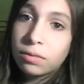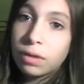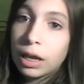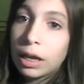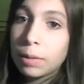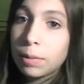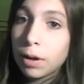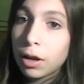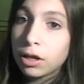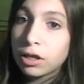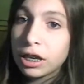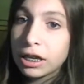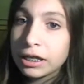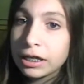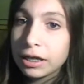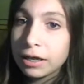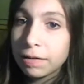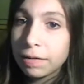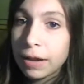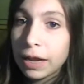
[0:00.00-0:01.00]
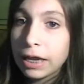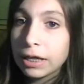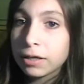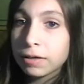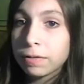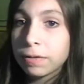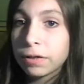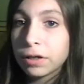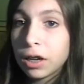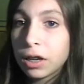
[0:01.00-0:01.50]
I apologize in
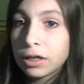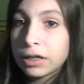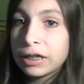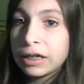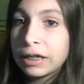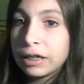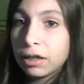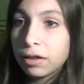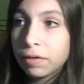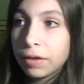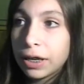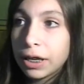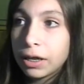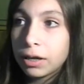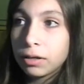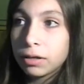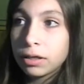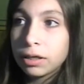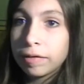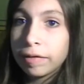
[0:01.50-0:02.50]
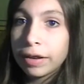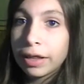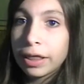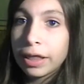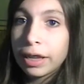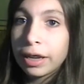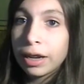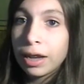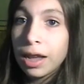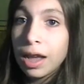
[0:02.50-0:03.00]
advance for not seeing your videos and
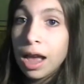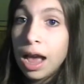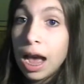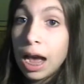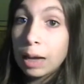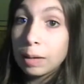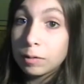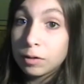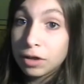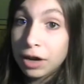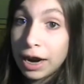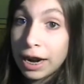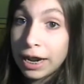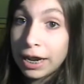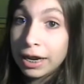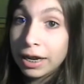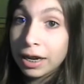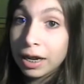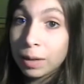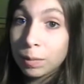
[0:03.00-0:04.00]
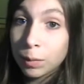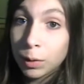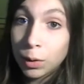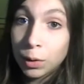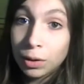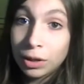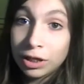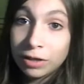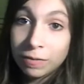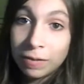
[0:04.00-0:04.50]
everything. I'm trying, I'm
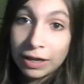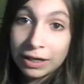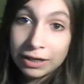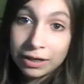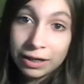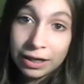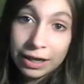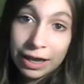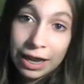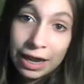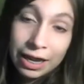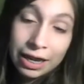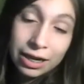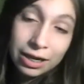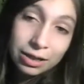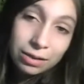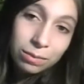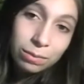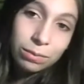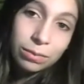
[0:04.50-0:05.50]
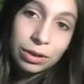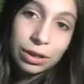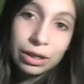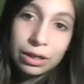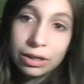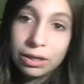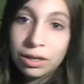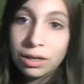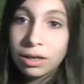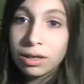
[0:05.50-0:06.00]
going as fast as I can,
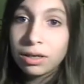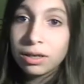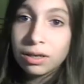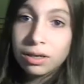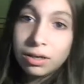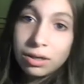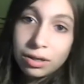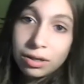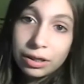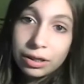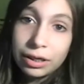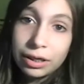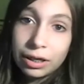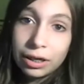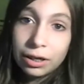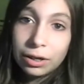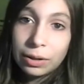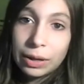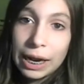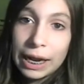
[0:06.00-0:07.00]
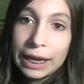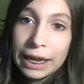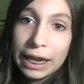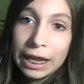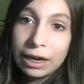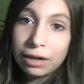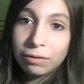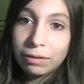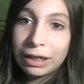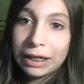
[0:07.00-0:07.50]
but, you know, I
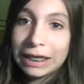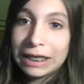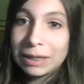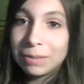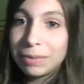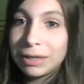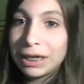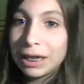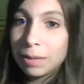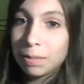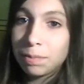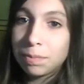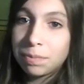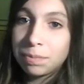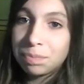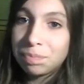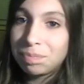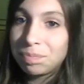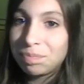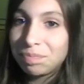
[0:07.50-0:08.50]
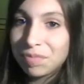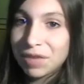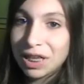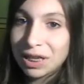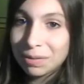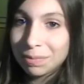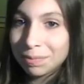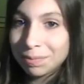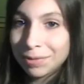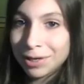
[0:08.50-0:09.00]
can't really speed up
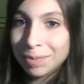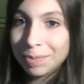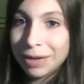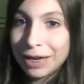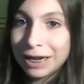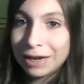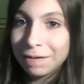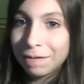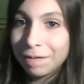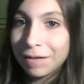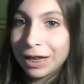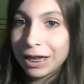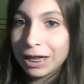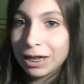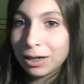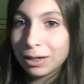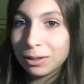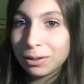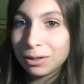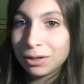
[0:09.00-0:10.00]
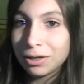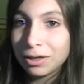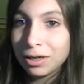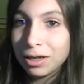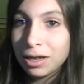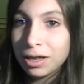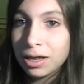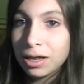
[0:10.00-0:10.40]
the speed of videos.